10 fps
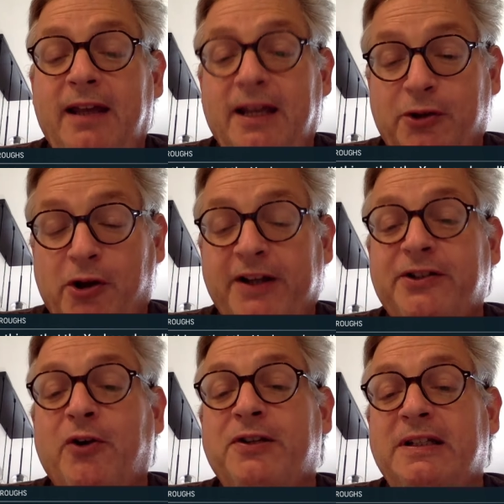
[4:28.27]
as
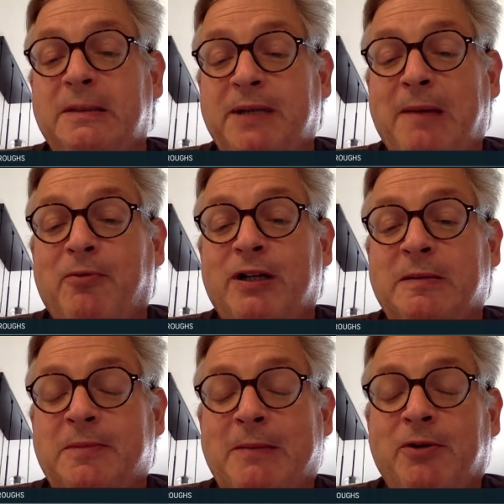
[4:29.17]
August goes into September and
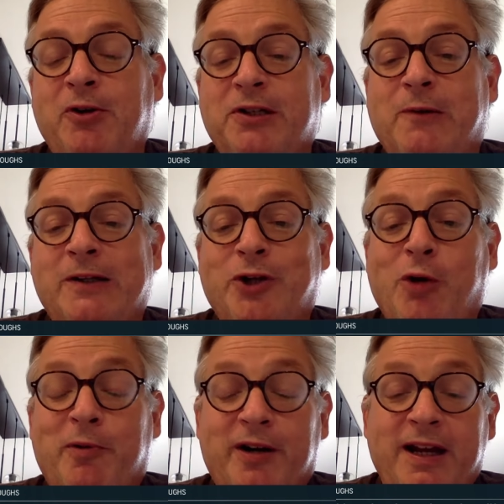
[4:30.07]
as September goes into
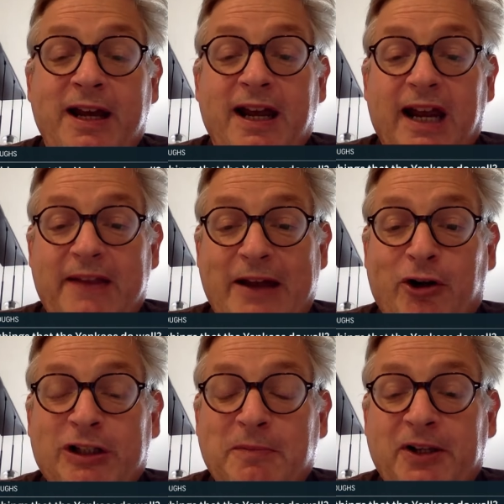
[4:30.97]
October. And that
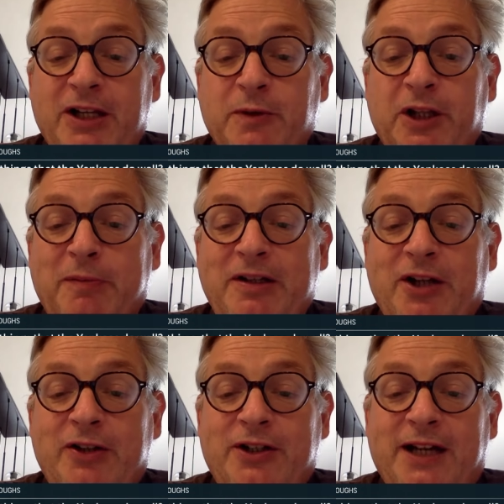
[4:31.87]
ultimately is what they'll be
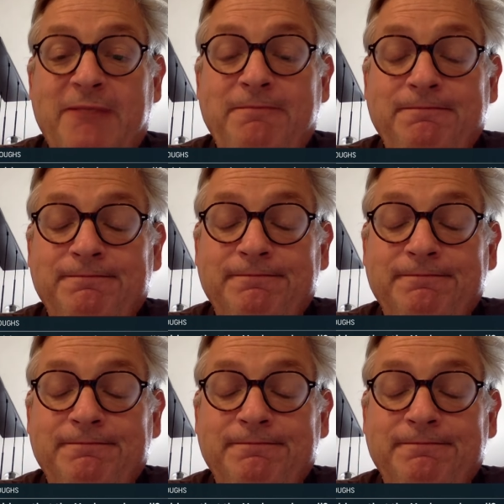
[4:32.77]
judged on.